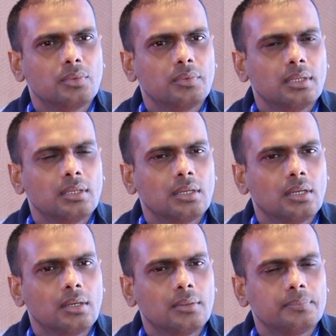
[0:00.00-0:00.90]
moving
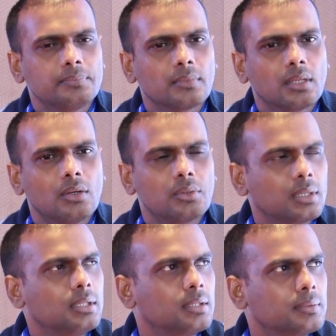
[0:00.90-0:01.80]

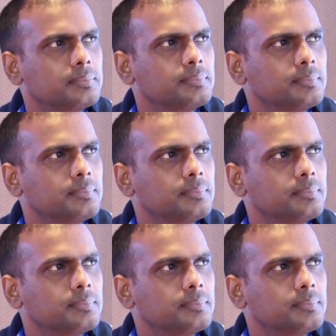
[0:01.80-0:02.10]
altogether.